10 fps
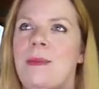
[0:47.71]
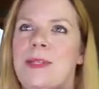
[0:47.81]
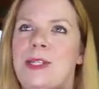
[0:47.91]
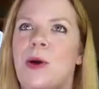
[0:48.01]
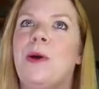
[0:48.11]
I'm
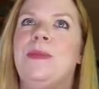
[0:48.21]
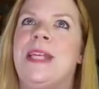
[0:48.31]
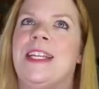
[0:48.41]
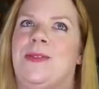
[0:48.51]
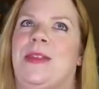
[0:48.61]
so
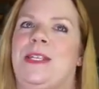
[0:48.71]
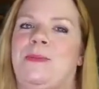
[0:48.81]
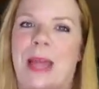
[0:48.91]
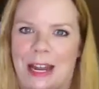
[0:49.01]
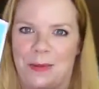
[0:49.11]
obsessed with this
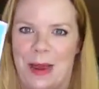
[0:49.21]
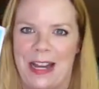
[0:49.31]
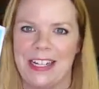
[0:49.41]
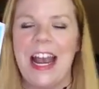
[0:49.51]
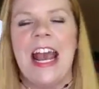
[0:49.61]
planner
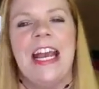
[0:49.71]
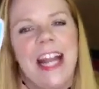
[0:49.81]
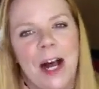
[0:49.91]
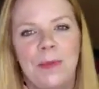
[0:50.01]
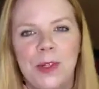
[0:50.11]
page.
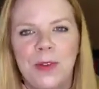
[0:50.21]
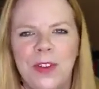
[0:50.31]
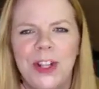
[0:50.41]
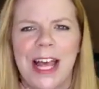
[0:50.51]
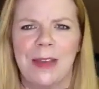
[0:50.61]
It helps you
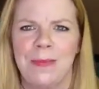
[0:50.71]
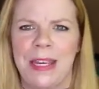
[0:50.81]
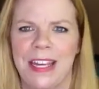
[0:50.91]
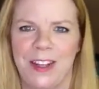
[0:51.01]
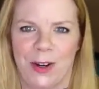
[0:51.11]
if you're like
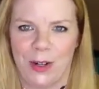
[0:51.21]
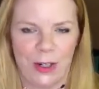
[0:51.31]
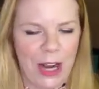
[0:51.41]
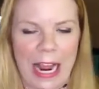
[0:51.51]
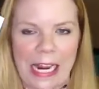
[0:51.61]
me and
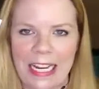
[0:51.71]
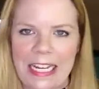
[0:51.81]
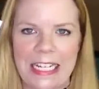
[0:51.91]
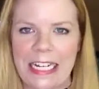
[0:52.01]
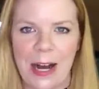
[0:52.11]
you're
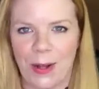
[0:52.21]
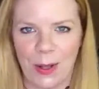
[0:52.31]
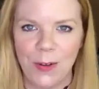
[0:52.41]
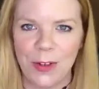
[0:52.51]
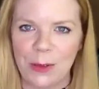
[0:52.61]
ADD
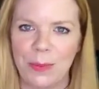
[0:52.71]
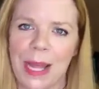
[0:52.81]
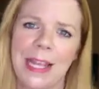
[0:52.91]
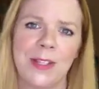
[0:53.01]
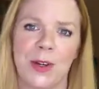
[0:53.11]
all over the
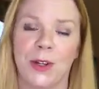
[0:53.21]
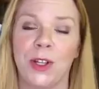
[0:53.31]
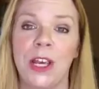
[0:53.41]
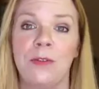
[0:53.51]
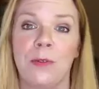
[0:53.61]
place, or you're
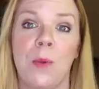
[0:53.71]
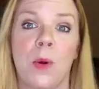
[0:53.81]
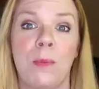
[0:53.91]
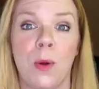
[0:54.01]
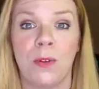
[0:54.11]
looking for
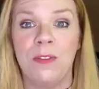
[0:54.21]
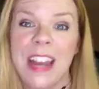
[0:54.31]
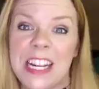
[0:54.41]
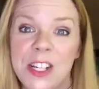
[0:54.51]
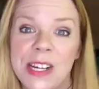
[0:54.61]
more
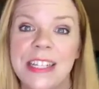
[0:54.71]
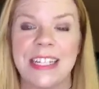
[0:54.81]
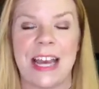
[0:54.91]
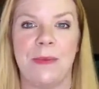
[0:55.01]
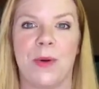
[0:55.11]
motivation
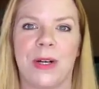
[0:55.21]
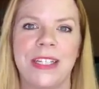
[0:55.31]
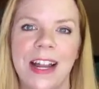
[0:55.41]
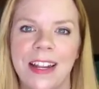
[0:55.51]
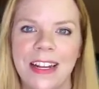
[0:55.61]
to get more
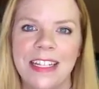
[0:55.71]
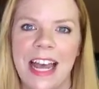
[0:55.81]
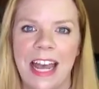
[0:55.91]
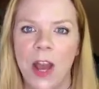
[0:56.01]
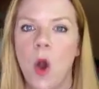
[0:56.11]
done in a
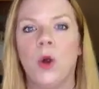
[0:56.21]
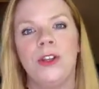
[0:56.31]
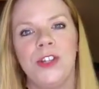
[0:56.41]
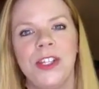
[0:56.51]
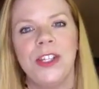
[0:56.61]
day, or
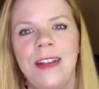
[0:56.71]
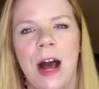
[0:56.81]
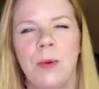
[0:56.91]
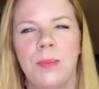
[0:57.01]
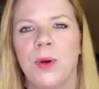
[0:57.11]
you just need
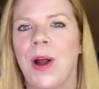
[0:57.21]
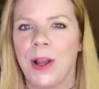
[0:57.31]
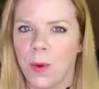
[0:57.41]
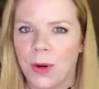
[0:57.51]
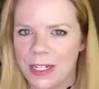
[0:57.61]
help
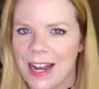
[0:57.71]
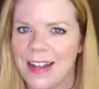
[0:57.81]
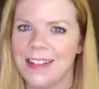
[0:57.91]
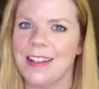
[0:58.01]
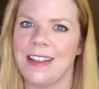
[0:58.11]

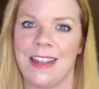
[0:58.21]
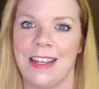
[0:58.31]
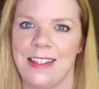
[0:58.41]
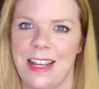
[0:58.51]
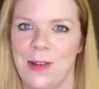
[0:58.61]
prioritizing the
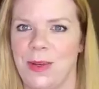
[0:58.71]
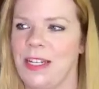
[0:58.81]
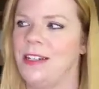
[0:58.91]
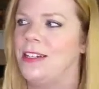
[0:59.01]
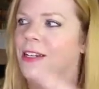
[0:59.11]
things that you need to